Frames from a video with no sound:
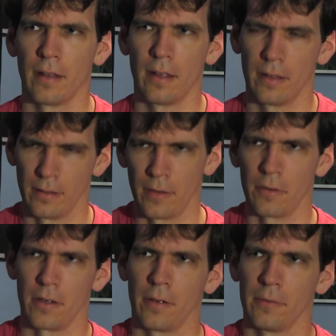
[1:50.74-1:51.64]
and I,
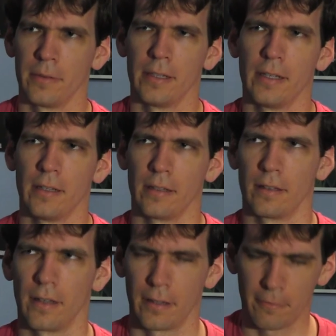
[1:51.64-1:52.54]
I would be
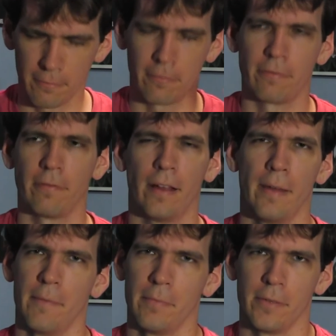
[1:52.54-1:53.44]
getting like
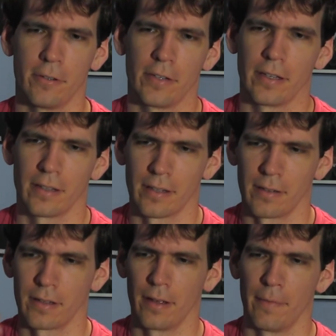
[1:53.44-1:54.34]
phlegm and
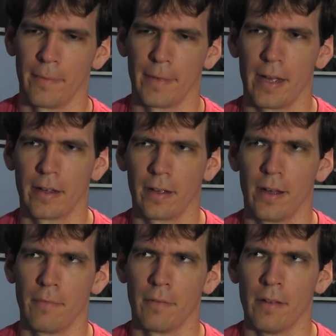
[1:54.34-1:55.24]
mucus coming back
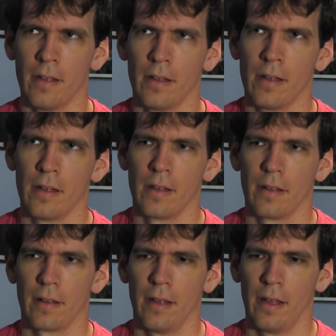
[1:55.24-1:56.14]
up,
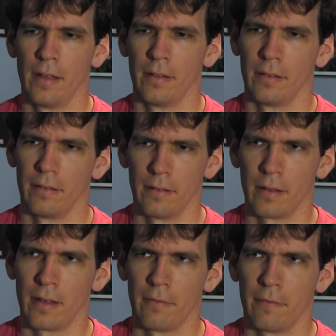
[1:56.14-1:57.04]
and
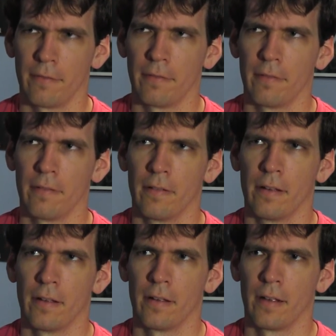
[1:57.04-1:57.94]
I've
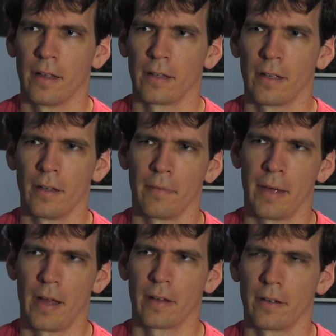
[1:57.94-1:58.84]
And cutting
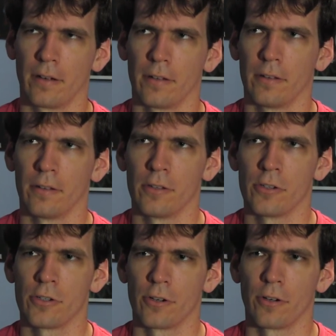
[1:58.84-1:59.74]
back on
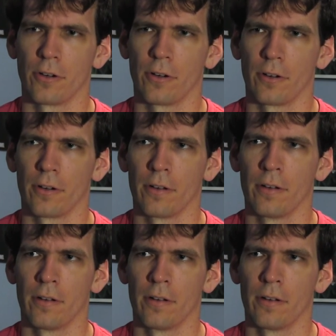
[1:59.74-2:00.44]
sugar